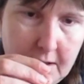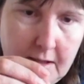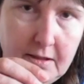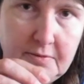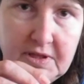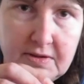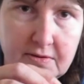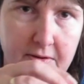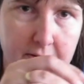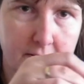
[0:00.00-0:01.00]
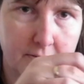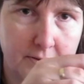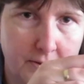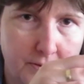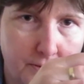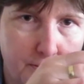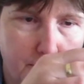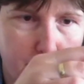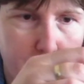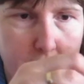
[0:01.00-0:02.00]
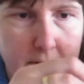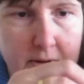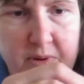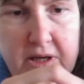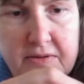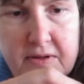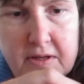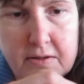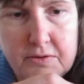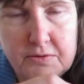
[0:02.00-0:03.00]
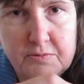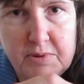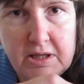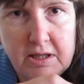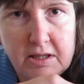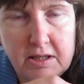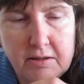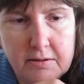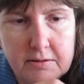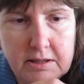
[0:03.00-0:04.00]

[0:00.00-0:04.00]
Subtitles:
I hope this shows also. The bead should be here.